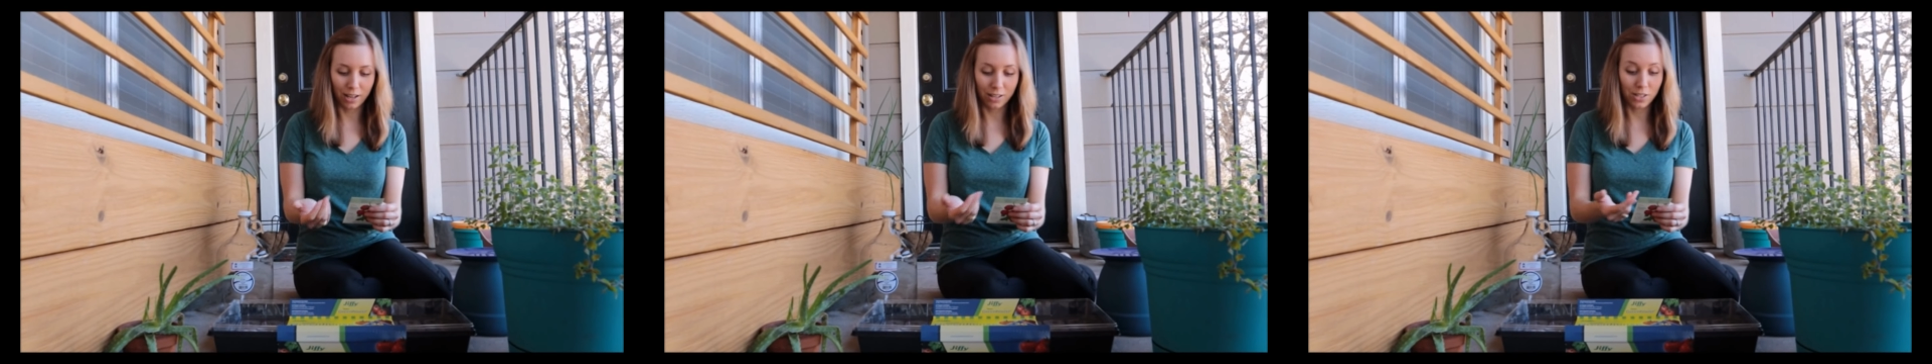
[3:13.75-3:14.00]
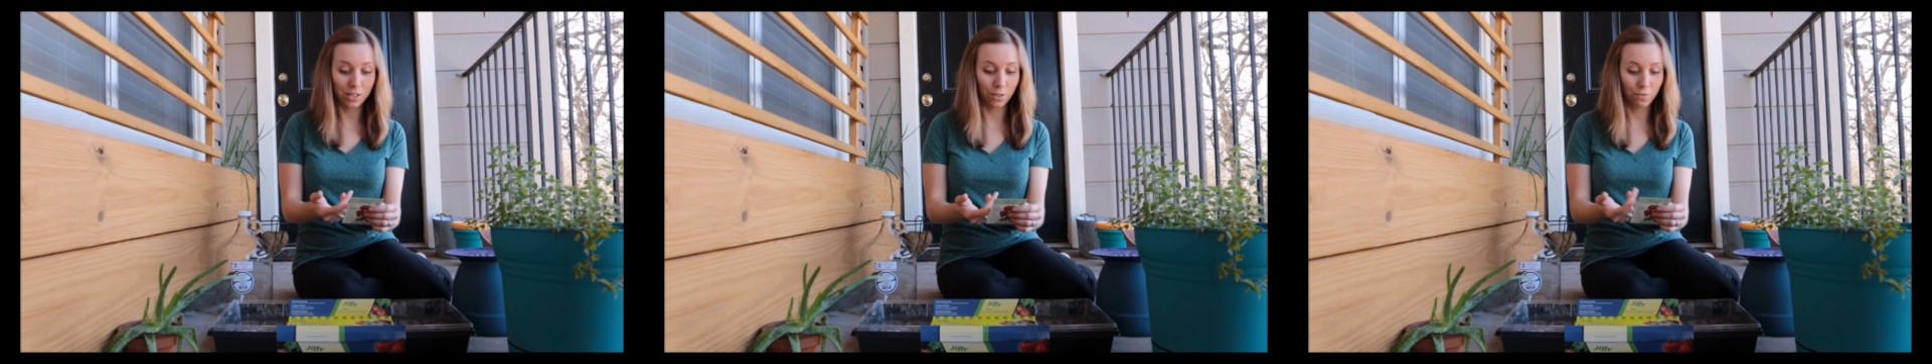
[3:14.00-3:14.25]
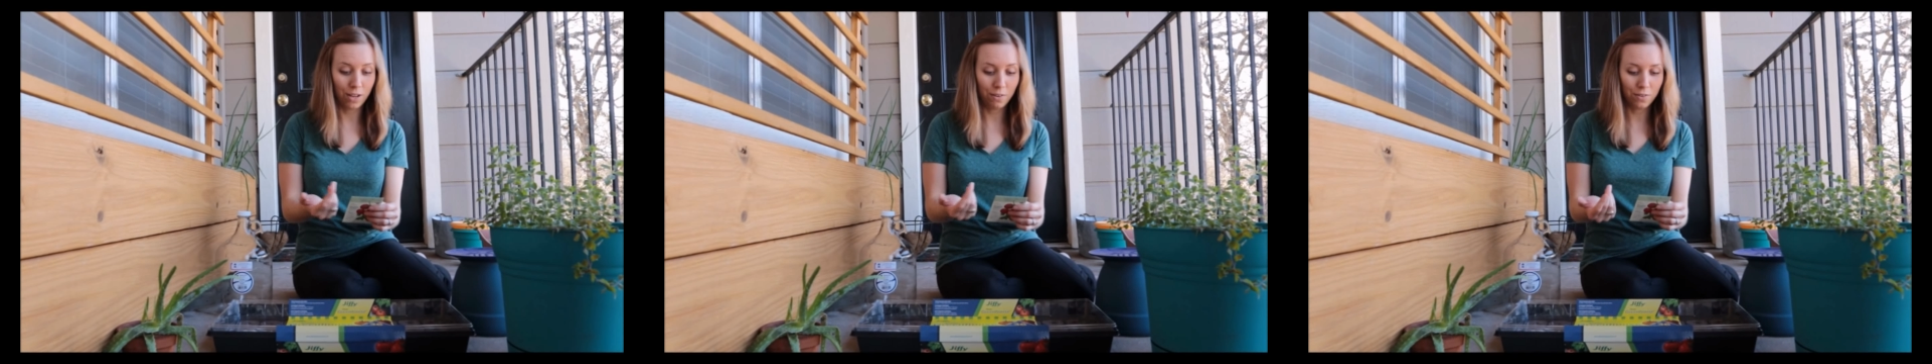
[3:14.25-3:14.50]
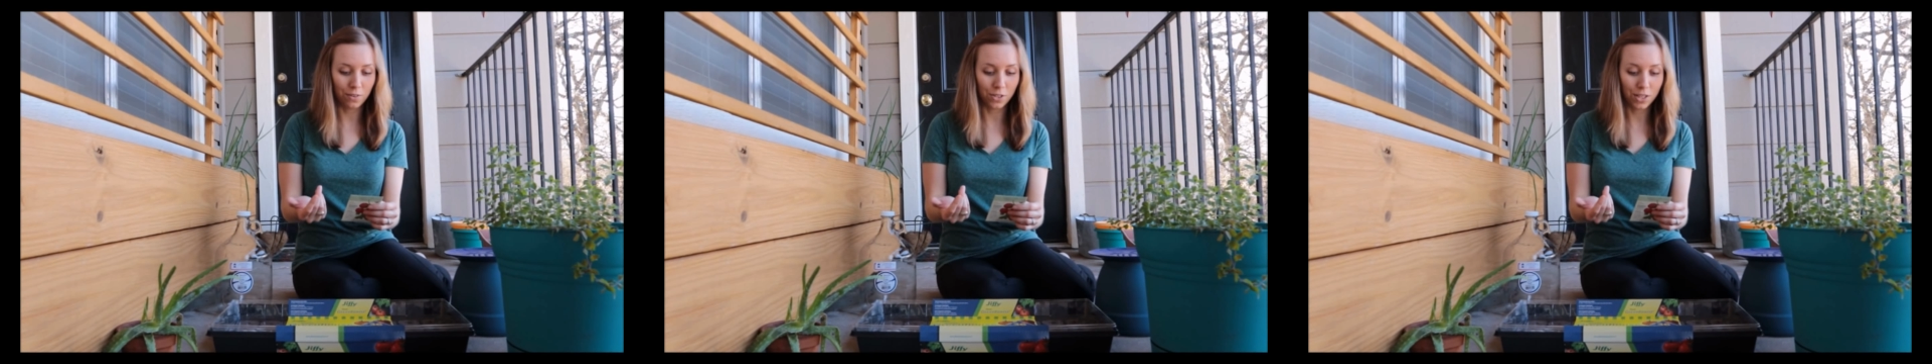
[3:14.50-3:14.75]
says a
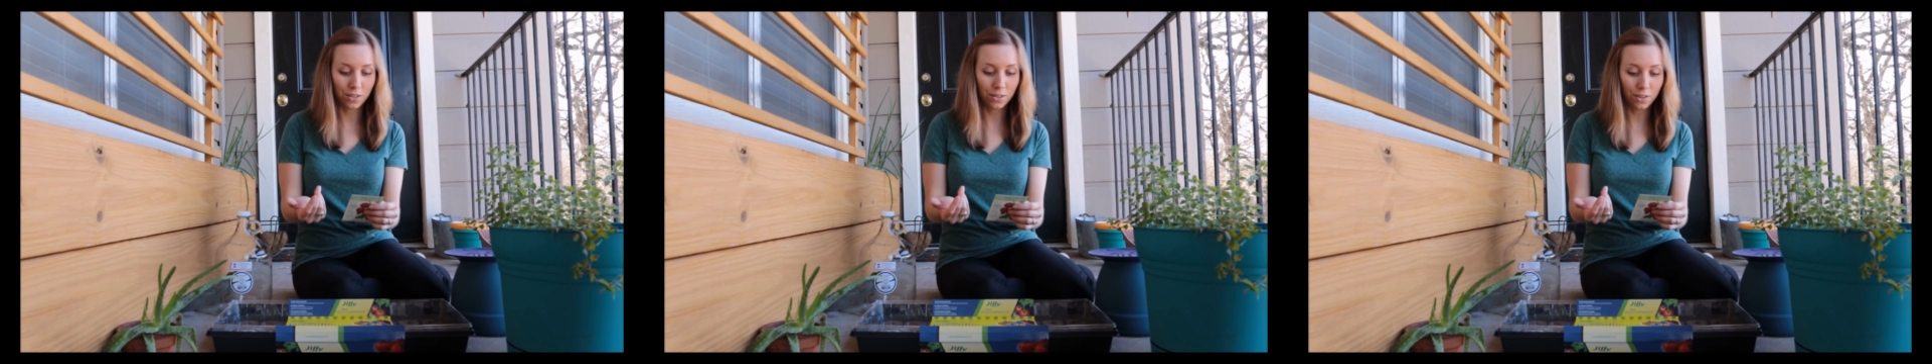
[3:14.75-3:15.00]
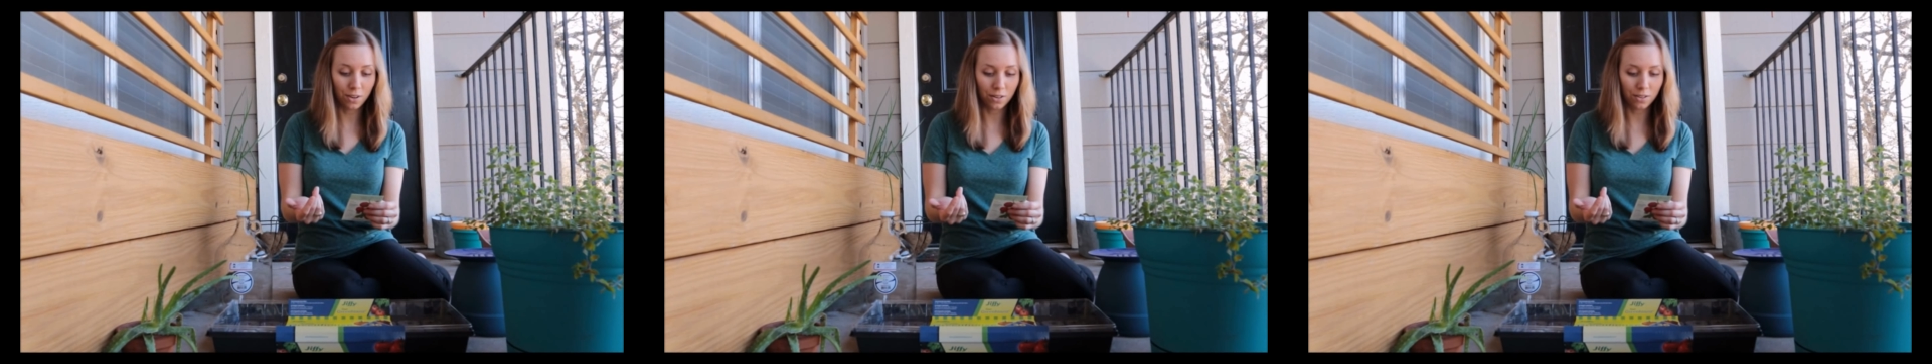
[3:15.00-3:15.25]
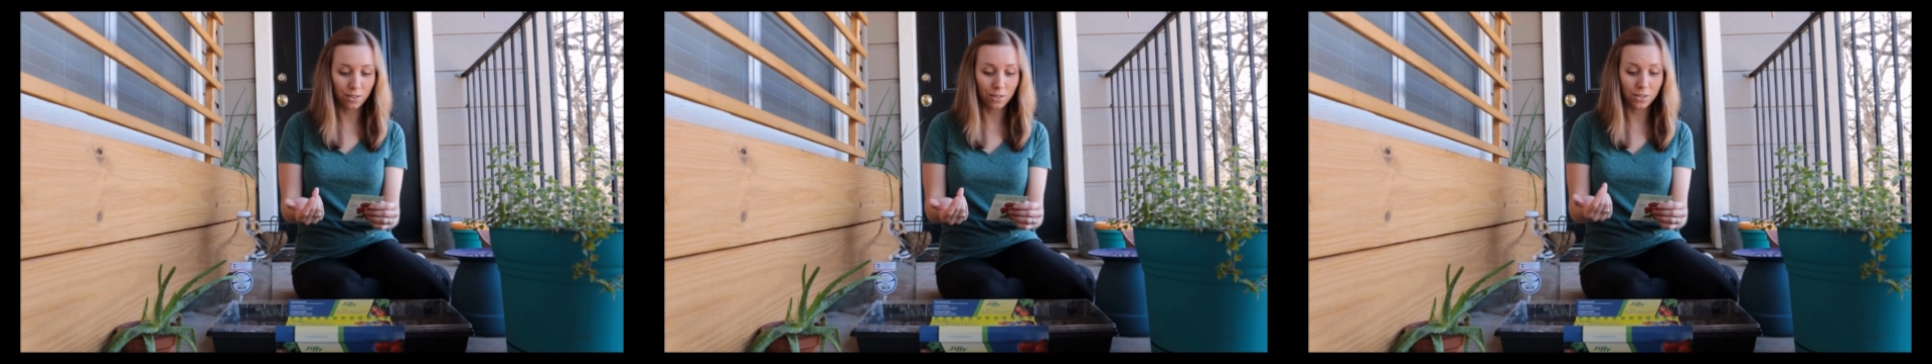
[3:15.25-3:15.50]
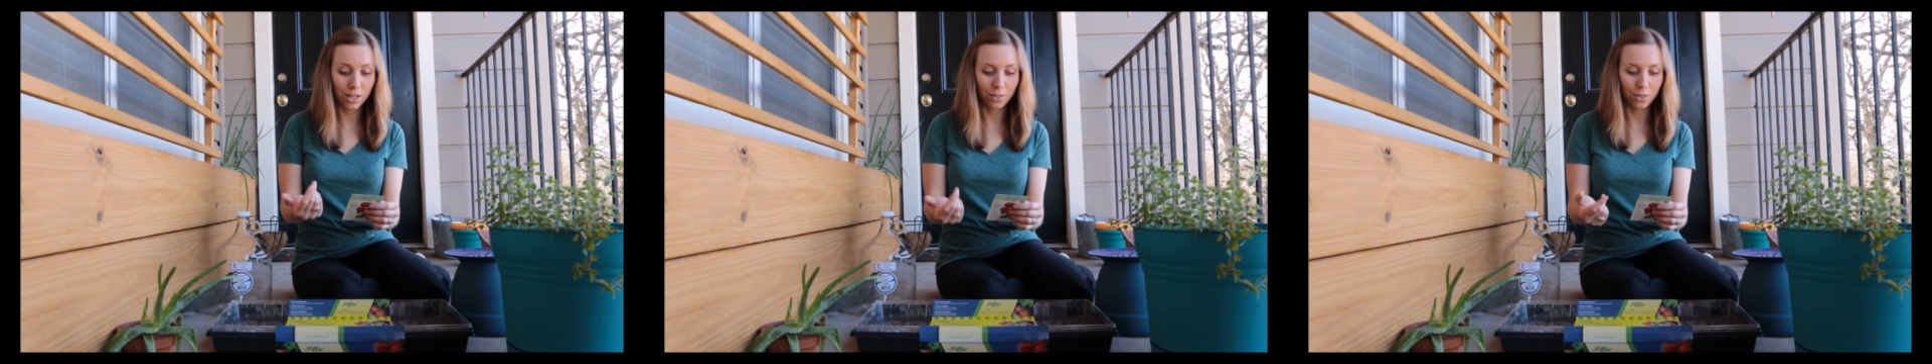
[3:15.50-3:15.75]
favorite of southern
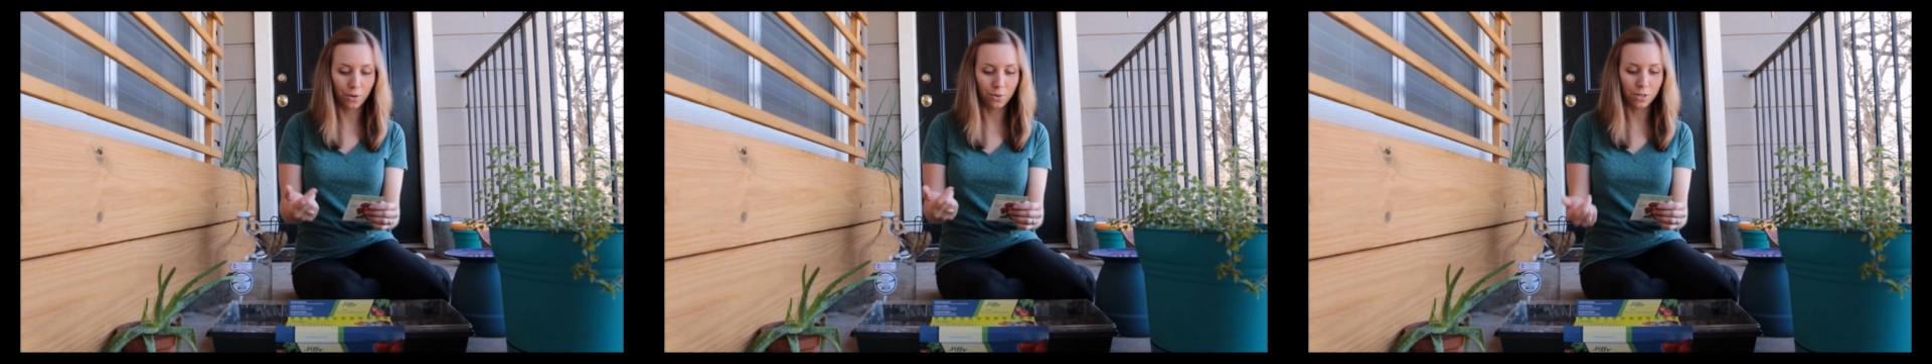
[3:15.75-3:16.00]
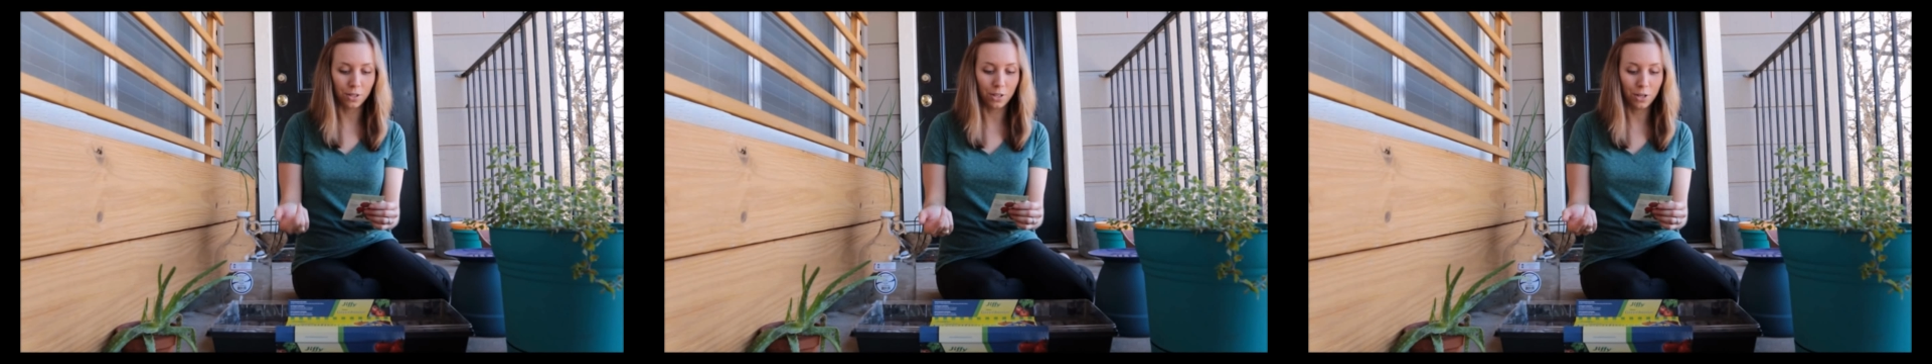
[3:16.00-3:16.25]
gardeners and those in